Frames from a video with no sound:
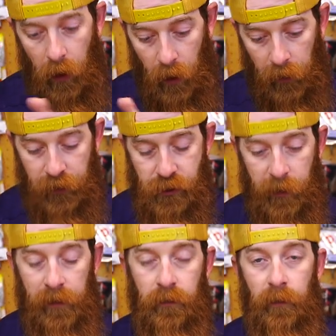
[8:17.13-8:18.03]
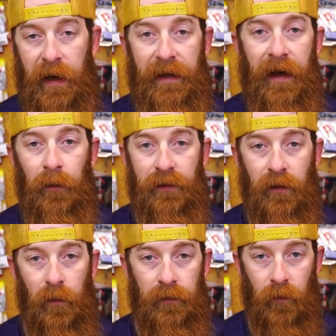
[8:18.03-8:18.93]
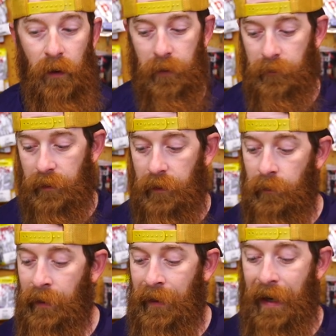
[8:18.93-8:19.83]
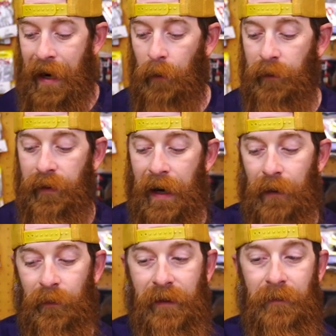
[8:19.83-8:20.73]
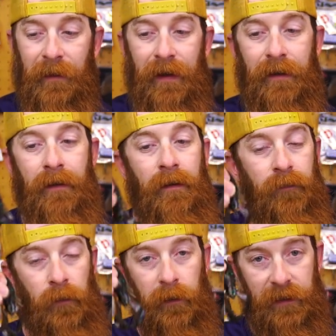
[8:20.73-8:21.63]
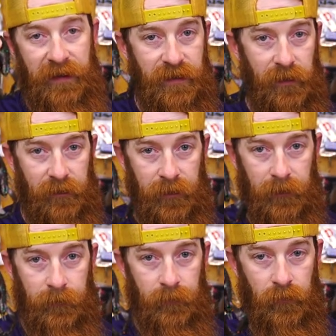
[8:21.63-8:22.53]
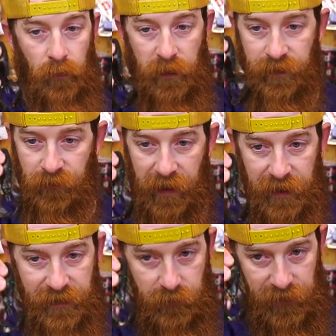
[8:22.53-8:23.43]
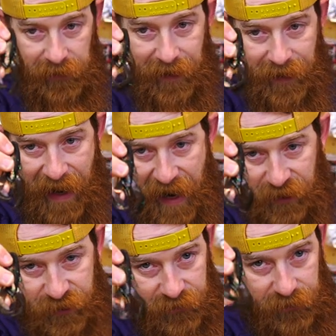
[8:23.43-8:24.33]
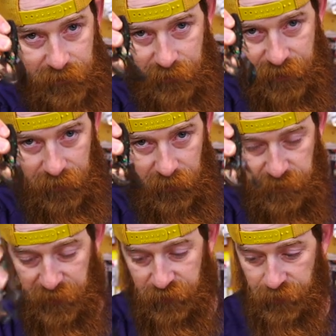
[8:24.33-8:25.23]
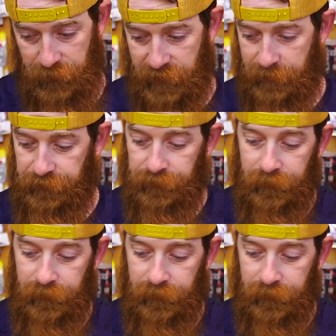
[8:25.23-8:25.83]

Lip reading: On a trailer right now with the colder water though, I would not recommend throwing this on there. Reason for that is there was a lot of action to those pinchers.